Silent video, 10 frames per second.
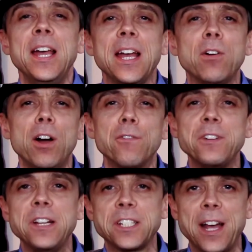Quite
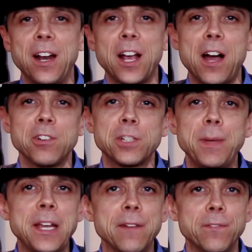often it sounded like I was
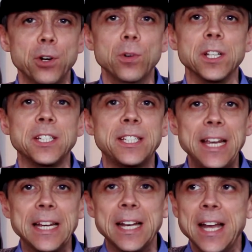speaking through a
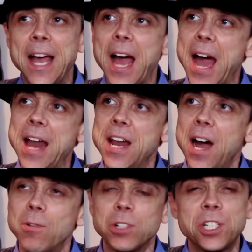sync, and
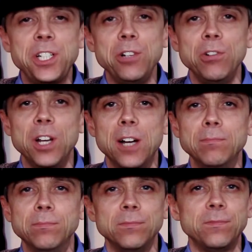I was
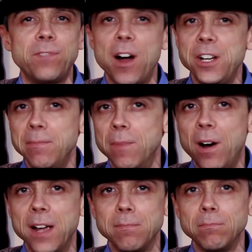still finding
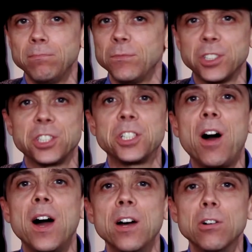my
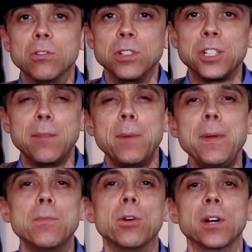style, which I'm a
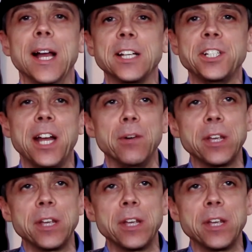bit more relaxed now.